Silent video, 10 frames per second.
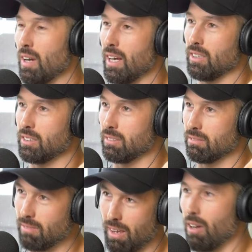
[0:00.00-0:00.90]
who has
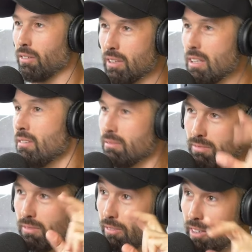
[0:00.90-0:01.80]
healthy
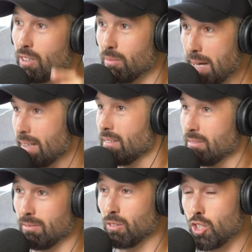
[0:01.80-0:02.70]
fecal matter,
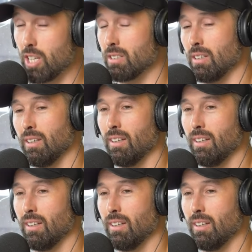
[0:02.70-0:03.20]
shit,